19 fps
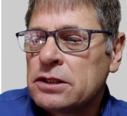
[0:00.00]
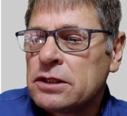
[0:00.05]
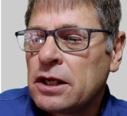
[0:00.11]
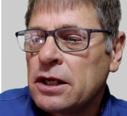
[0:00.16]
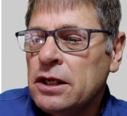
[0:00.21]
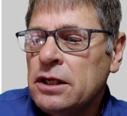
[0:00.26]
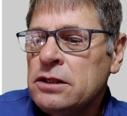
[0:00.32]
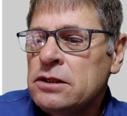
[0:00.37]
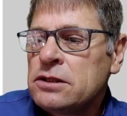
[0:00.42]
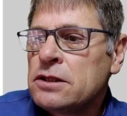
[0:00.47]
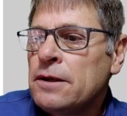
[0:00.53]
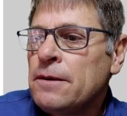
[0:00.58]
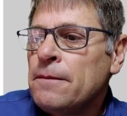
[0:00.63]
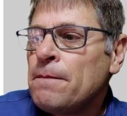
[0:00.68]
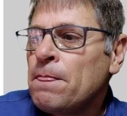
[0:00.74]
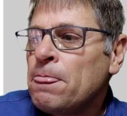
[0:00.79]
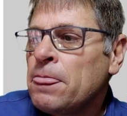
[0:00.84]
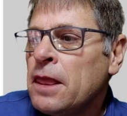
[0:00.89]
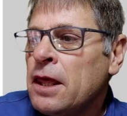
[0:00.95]
sketch.
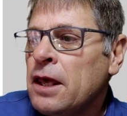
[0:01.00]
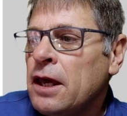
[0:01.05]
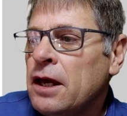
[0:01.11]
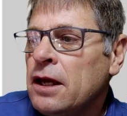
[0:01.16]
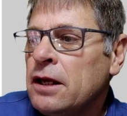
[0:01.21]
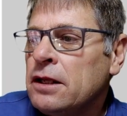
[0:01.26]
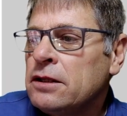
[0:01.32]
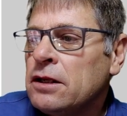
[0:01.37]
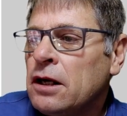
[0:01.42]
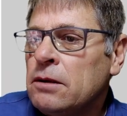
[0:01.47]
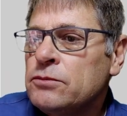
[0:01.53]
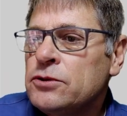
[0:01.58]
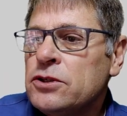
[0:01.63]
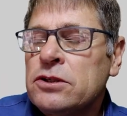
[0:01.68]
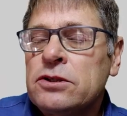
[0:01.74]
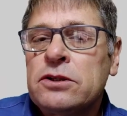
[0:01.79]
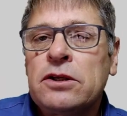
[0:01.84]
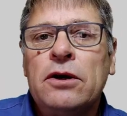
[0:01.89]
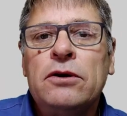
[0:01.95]
And I'm
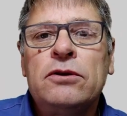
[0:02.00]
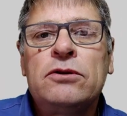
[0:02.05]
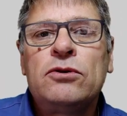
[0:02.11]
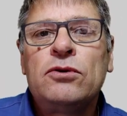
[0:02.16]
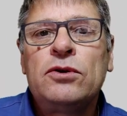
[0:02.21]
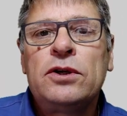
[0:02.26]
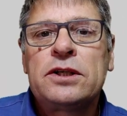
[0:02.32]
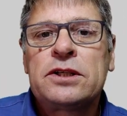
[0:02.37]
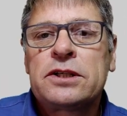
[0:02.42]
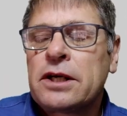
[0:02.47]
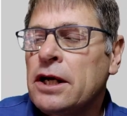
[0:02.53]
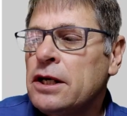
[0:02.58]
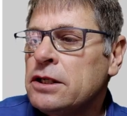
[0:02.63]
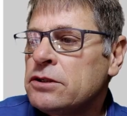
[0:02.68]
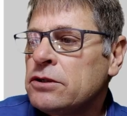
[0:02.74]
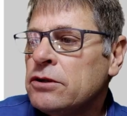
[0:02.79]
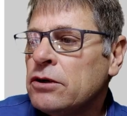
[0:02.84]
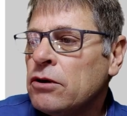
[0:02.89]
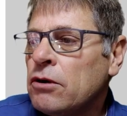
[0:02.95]
just going to
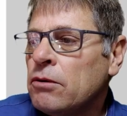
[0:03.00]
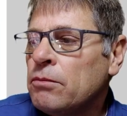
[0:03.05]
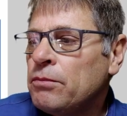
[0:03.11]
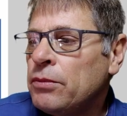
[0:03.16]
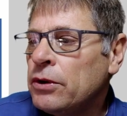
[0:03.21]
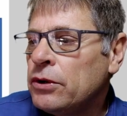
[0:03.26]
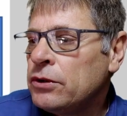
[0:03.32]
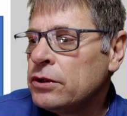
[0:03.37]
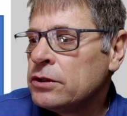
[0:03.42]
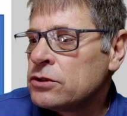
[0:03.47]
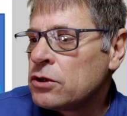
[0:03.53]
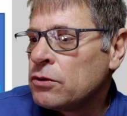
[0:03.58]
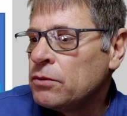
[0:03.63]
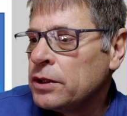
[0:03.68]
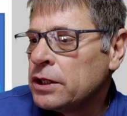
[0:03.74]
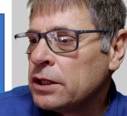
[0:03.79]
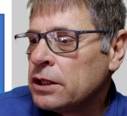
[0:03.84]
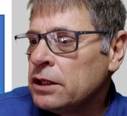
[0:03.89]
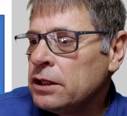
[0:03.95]
discuss the components
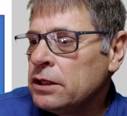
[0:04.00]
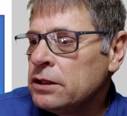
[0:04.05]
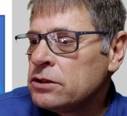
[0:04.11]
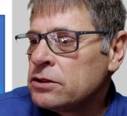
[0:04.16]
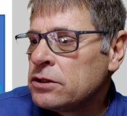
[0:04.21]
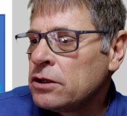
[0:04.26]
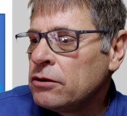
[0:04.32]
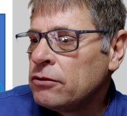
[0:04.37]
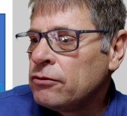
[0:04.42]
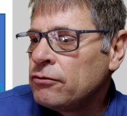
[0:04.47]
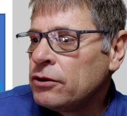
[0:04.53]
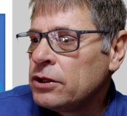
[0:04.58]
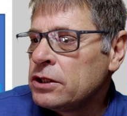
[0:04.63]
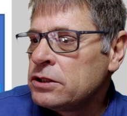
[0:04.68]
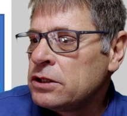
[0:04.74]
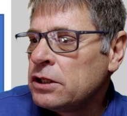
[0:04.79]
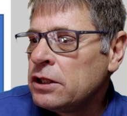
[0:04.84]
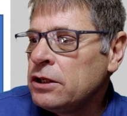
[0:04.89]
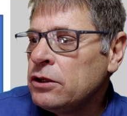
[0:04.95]
quickly. So
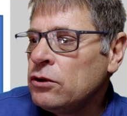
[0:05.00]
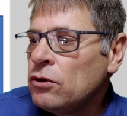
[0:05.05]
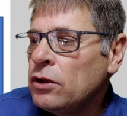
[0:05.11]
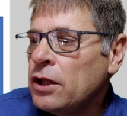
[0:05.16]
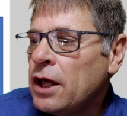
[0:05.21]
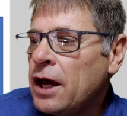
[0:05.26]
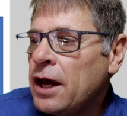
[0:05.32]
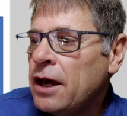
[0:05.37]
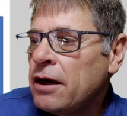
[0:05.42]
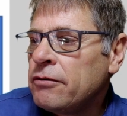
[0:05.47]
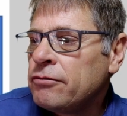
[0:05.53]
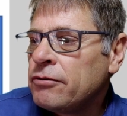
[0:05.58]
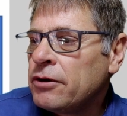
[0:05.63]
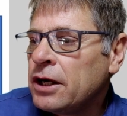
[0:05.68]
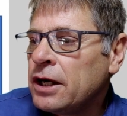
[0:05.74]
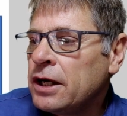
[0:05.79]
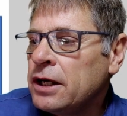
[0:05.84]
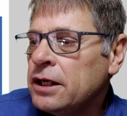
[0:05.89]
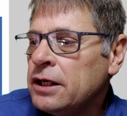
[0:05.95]
firstly, you'll have
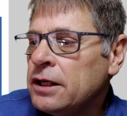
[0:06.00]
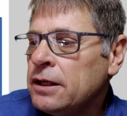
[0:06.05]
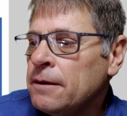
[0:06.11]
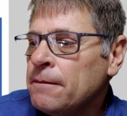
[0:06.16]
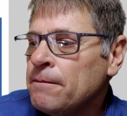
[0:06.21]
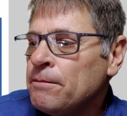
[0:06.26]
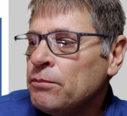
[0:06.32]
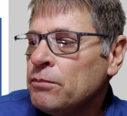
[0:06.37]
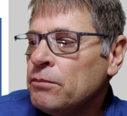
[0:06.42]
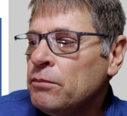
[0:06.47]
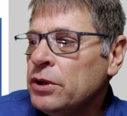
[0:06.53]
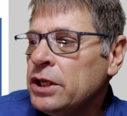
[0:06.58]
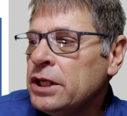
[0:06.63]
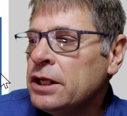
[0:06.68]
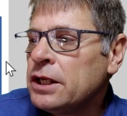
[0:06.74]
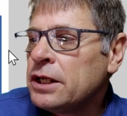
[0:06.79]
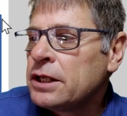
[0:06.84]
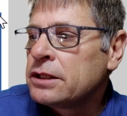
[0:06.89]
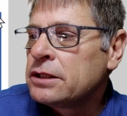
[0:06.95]
a
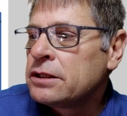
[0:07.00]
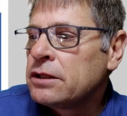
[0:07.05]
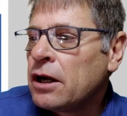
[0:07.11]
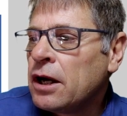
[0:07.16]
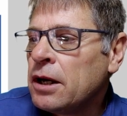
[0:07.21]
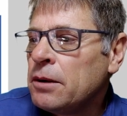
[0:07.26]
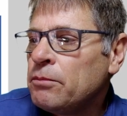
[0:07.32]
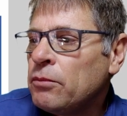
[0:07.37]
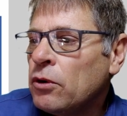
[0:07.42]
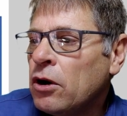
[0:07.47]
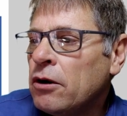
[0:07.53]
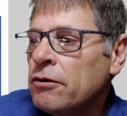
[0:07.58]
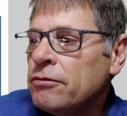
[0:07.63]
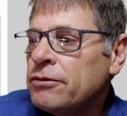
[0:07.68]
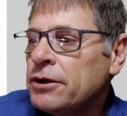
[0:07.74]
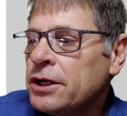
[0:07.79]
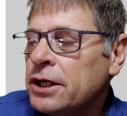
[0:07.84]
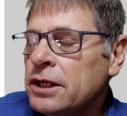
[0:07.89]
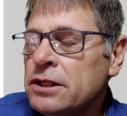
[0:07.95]
bigger type of
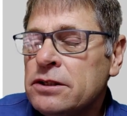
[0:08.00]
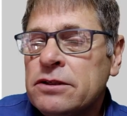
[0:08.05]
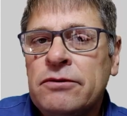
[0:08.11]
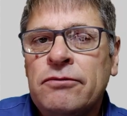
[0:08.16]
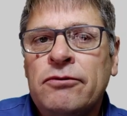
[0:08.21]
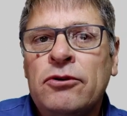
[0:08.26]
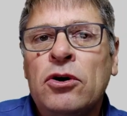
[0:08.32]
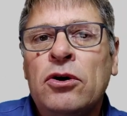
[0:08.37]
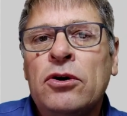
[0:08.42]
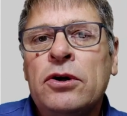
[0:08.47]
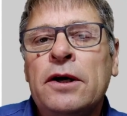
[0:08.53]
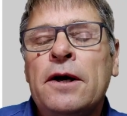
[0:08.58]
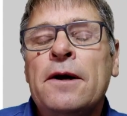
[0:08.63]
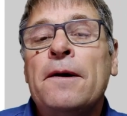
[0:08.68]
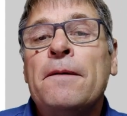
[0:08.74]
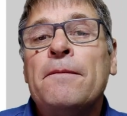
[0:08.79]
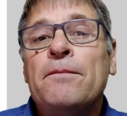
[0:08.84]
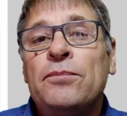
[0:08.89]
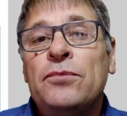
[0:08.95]
reservoir.
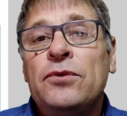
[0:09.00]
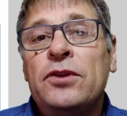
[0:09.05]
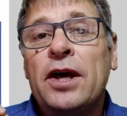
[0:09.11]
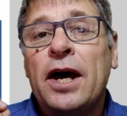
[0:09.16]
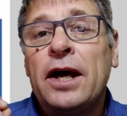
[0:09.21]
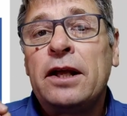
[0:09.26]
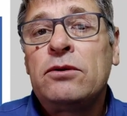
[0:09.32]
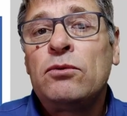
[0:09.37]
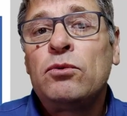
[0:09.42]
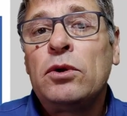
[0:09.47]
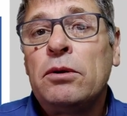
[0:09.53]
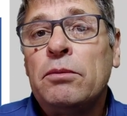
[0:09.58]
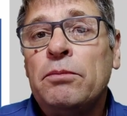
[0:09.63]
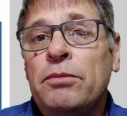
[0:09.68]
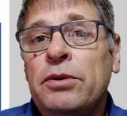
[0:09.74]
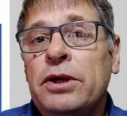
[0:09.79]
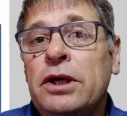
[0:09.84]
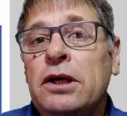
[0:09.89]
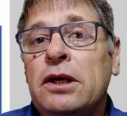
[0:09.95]
That will
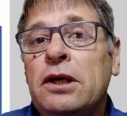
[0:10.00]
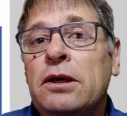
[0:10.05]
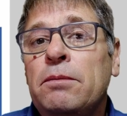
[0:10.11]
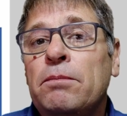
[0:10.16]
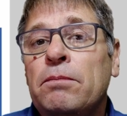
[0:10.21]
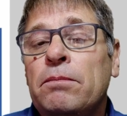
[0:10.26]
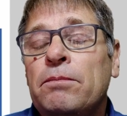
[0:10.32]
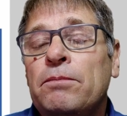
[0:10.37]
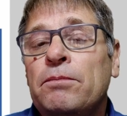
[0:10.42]
be